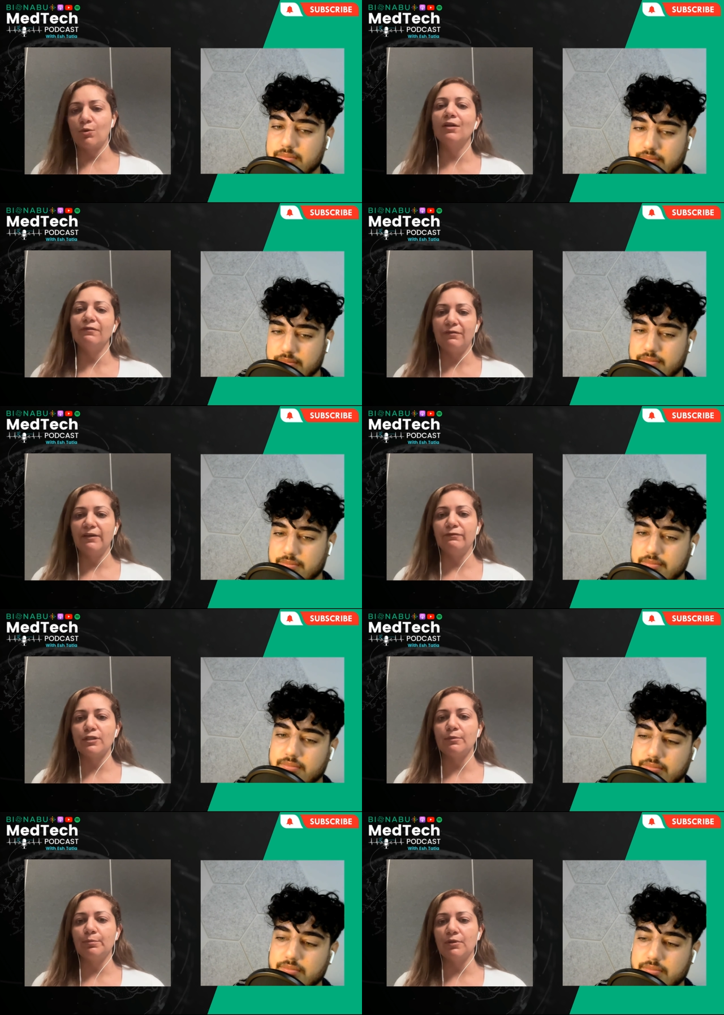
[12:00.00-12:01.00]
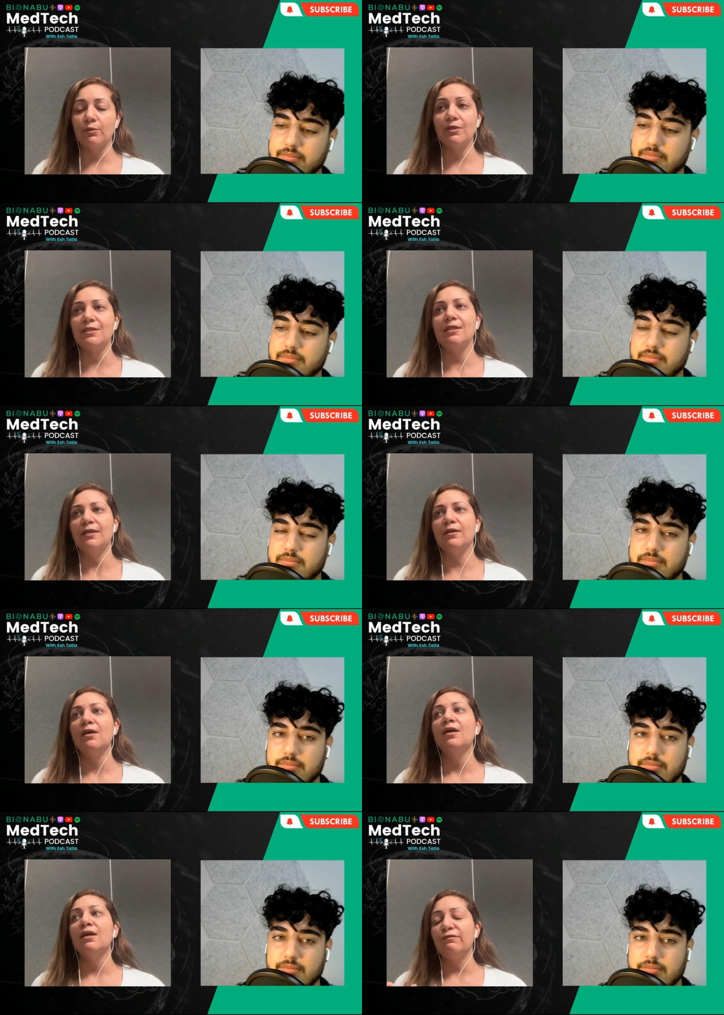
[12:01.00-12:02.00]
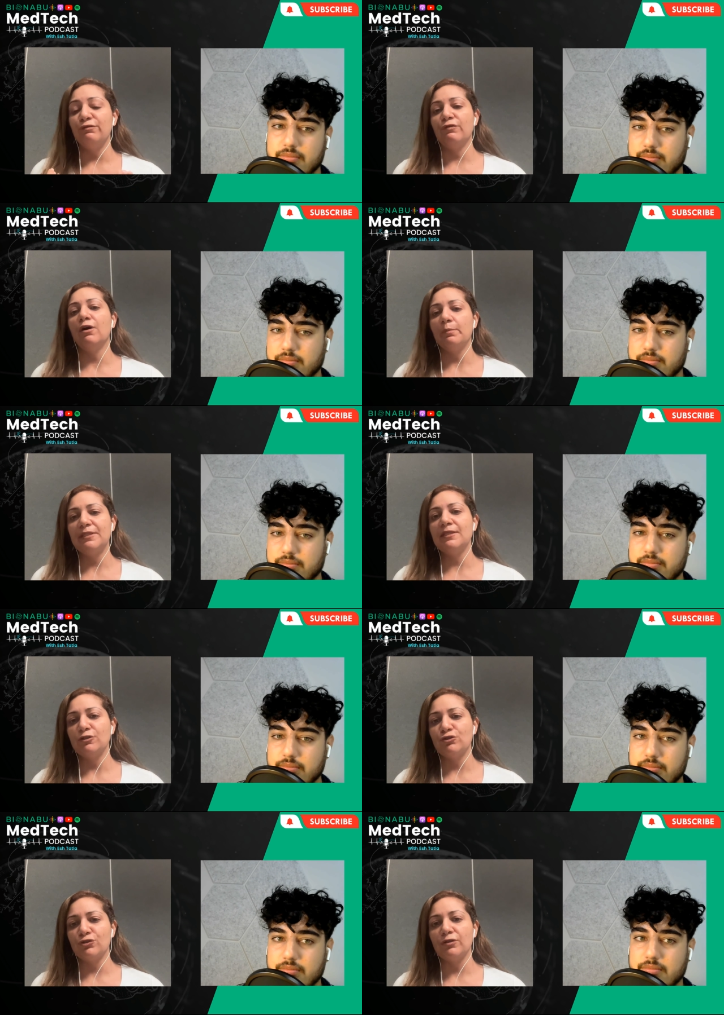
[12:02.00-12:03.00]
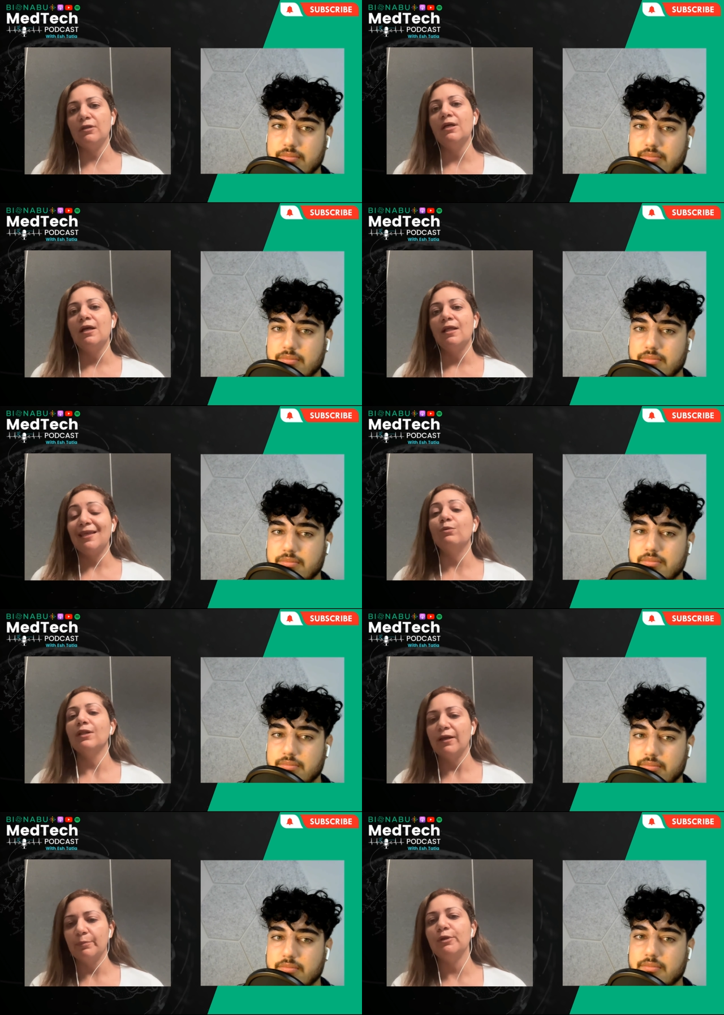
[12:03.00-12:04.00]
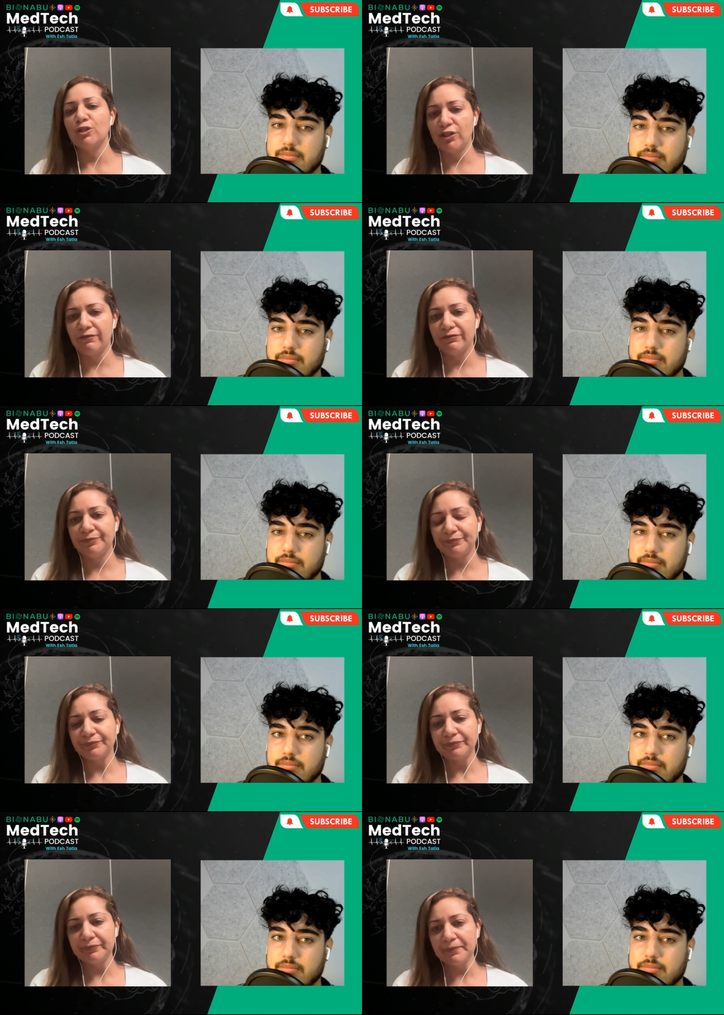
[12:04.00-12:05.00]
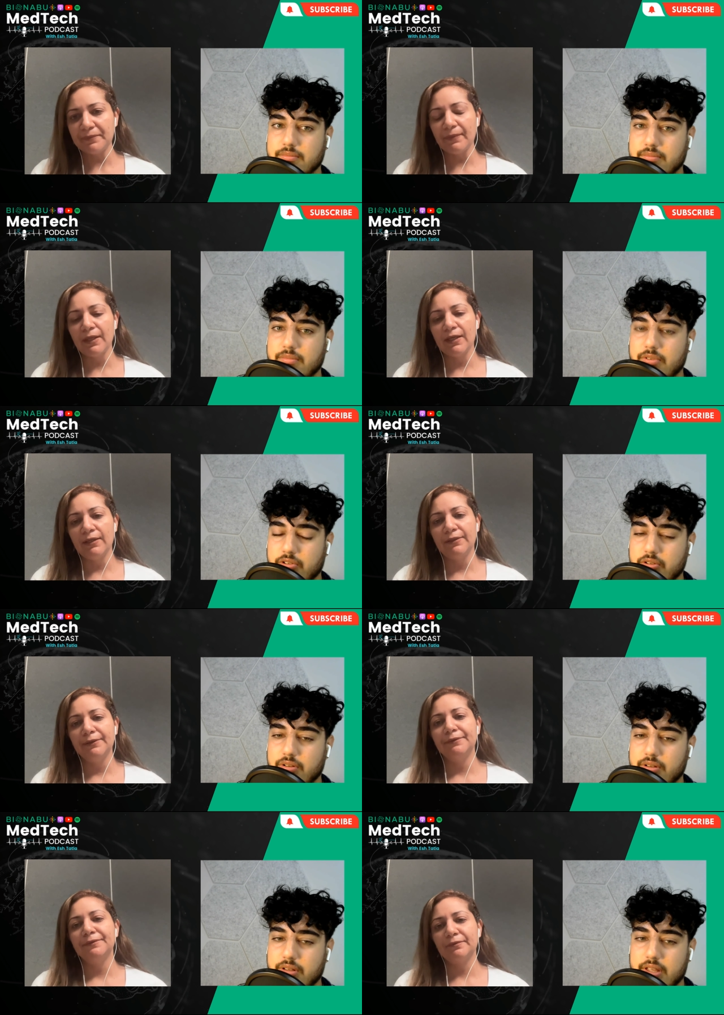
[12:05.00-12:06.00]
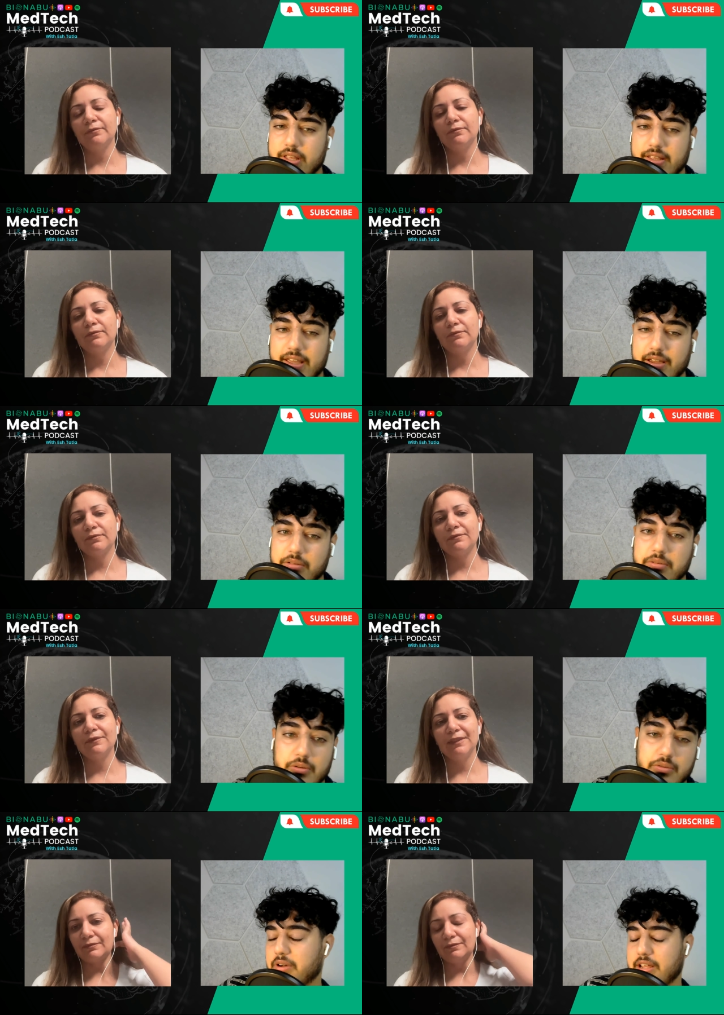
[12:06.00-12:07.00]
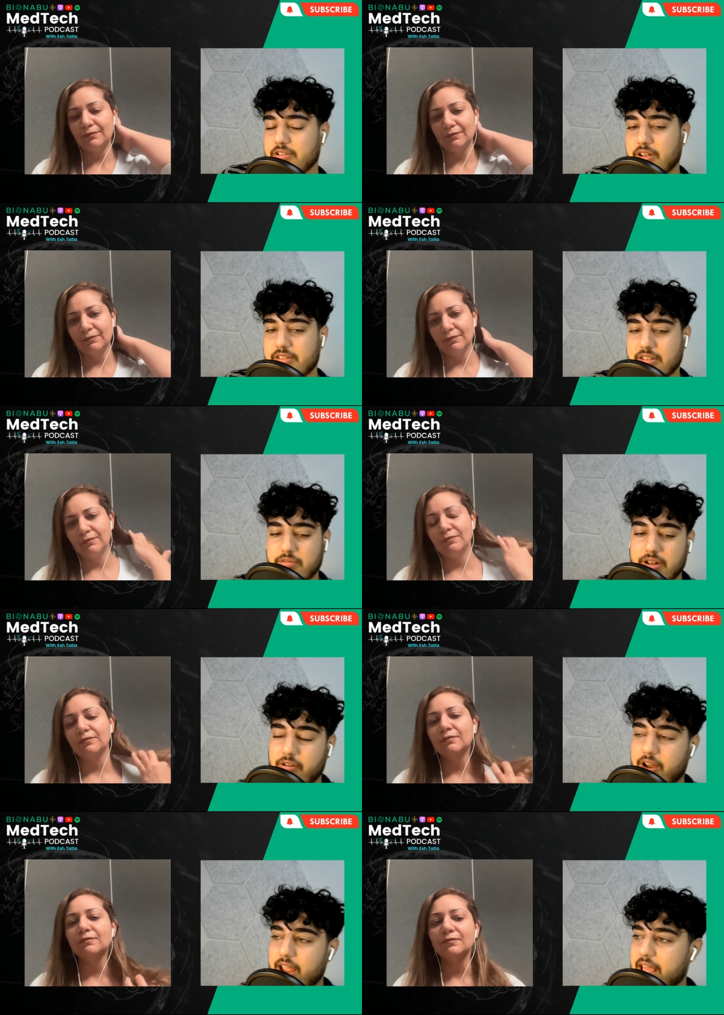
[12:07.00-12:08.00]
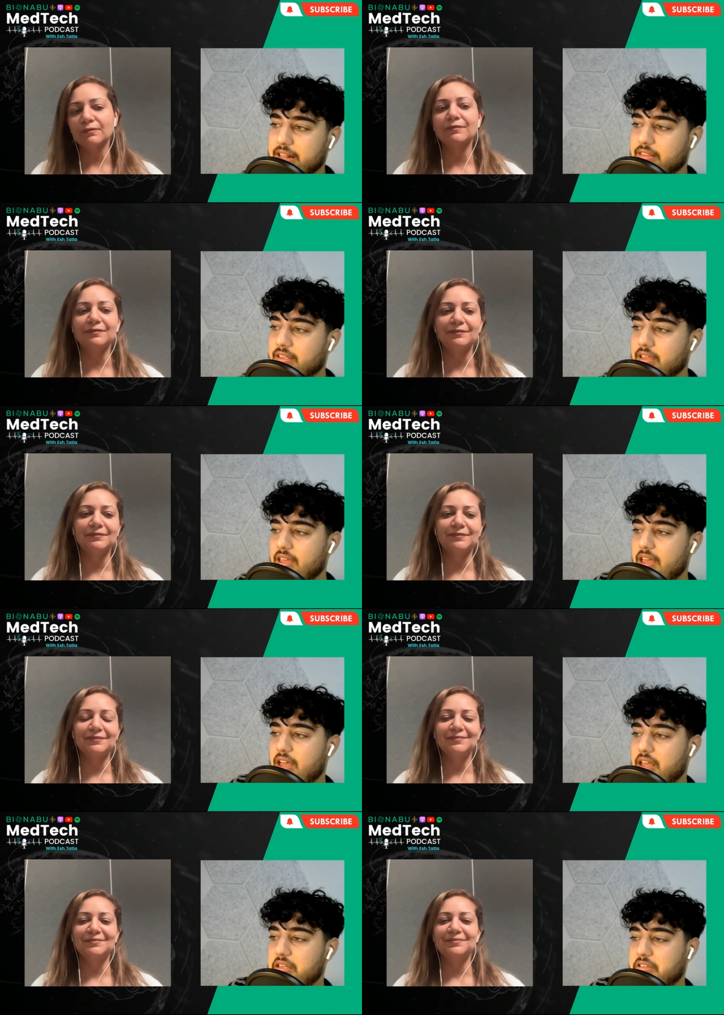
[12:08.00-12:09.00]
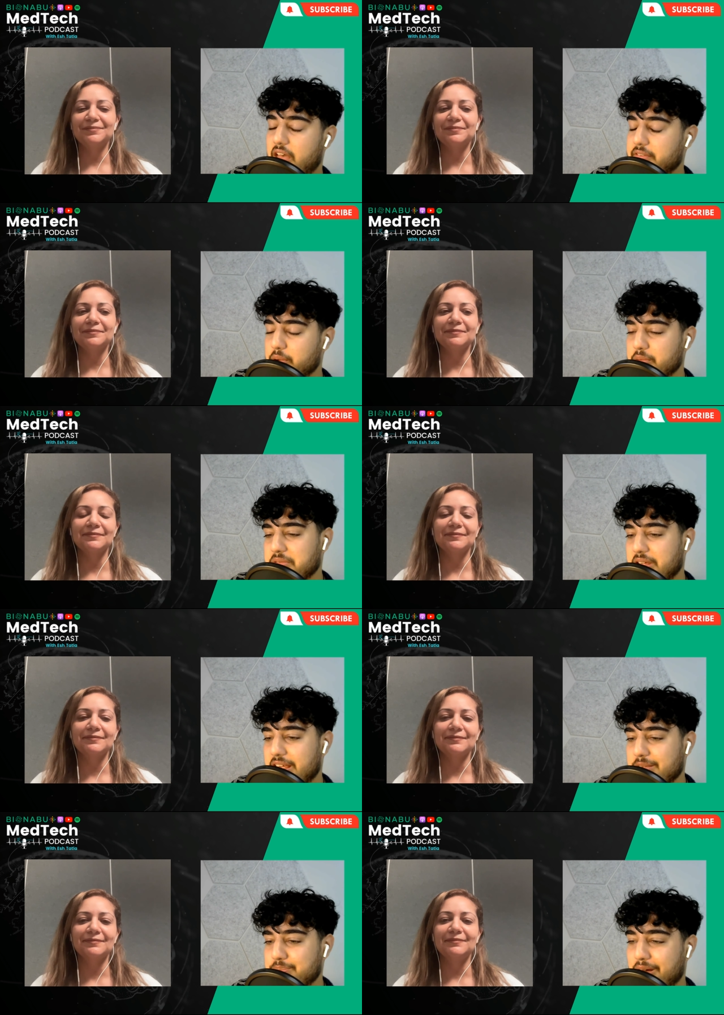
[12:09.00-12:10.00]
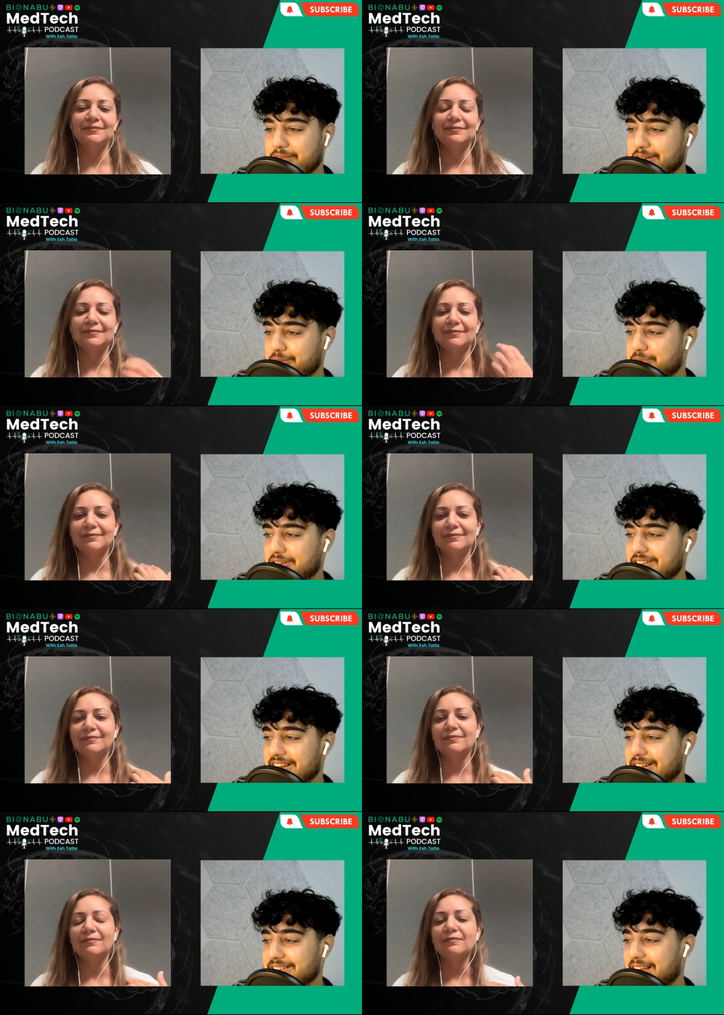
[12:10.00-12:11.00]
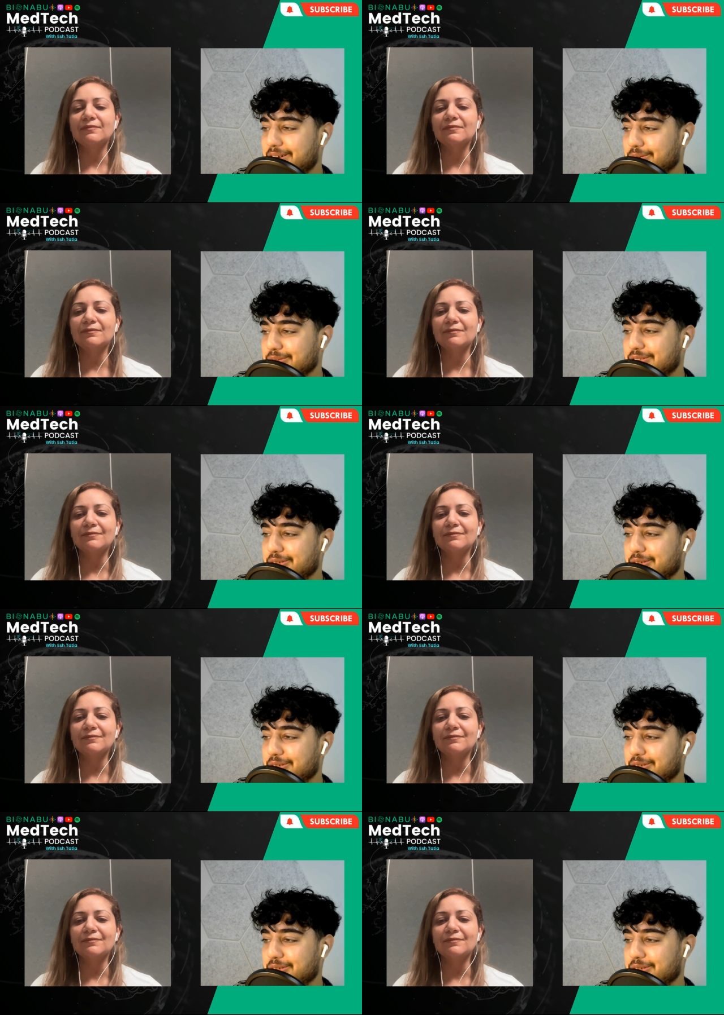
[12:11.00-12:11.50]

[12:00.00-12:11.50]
Speaker 1: qualify for support. Whereas here, if you've got potential, they will help you achieve.
Speaker 2: Sure. Yeah. Really interesting, really great. And so I think it's perfect opportunity now to get on